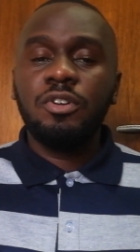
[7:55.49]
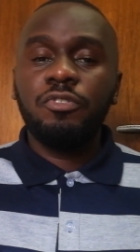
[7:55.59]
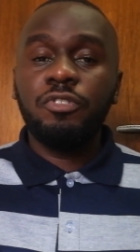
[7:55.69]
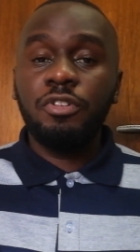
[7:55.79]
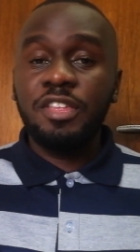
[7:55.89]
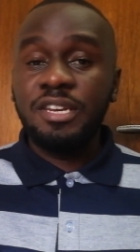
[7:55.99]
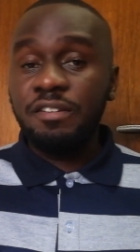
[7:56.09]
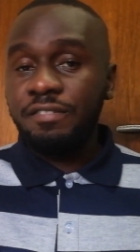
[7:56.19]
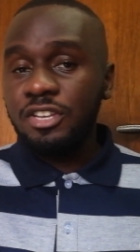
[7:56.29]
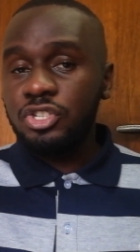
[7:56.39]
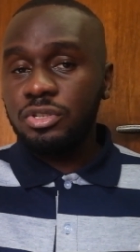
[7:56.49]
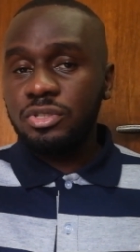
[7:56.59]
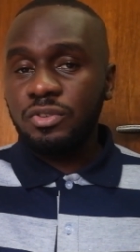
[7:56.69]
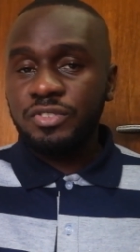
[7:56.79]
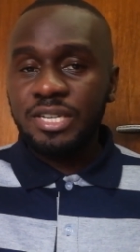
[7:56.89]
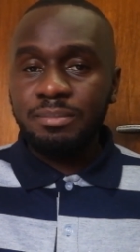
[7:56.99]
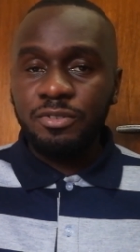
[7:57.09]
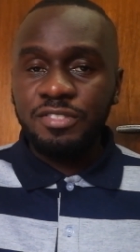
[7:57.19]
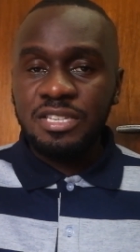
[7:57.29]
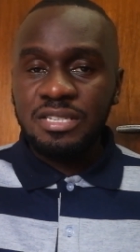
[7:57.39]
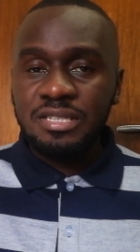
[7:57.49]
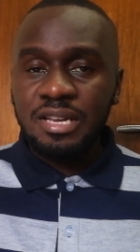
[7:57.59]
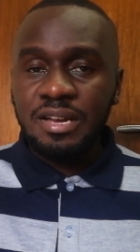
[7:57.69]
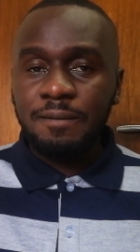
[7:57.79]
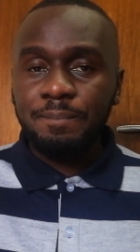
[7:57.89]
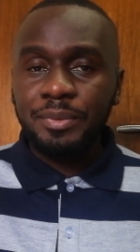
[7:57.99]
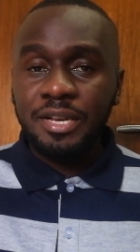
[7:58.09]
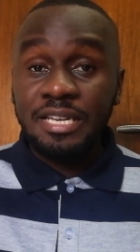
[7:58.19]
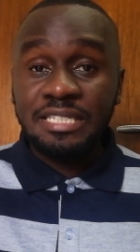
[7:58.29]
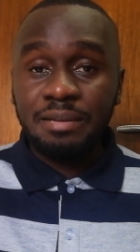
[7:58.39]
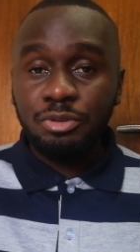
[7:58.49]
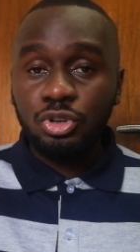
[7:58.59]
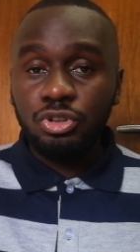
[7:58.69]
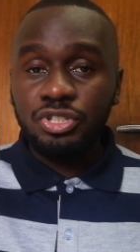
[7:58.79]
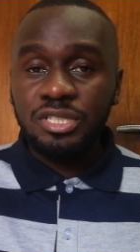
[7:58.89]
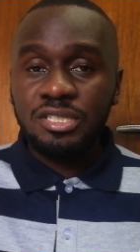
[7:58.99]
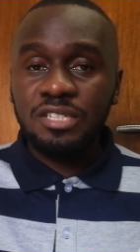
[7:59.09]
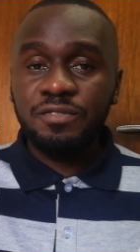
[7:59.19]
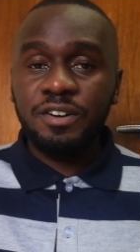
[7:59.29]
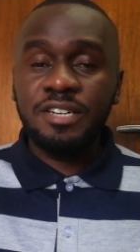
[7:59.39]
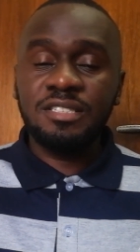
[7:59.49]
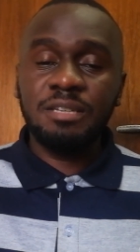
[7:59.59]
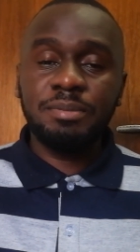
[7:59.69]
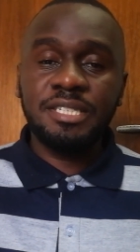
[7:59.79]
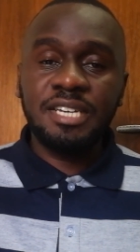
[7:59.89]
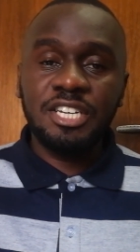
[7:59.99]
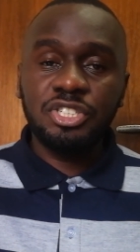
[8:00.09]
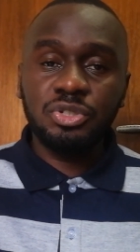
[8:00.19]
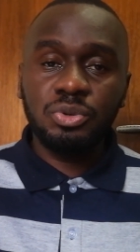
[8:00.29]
for the definitions of some of these uh, key terminologies as far as the petty cash is